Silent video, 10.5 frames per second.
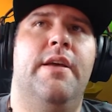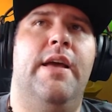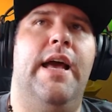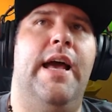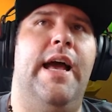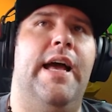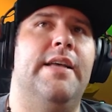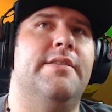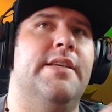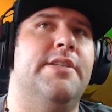
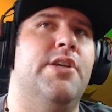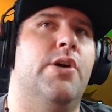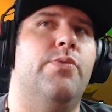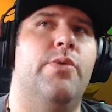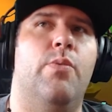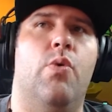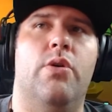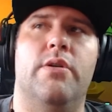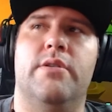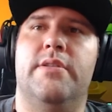has its own
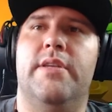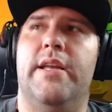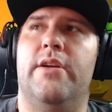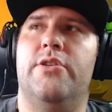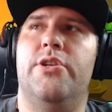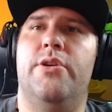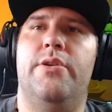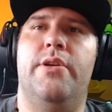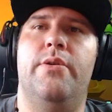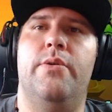rewards, and I'll show
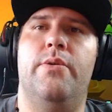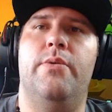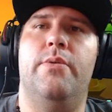you.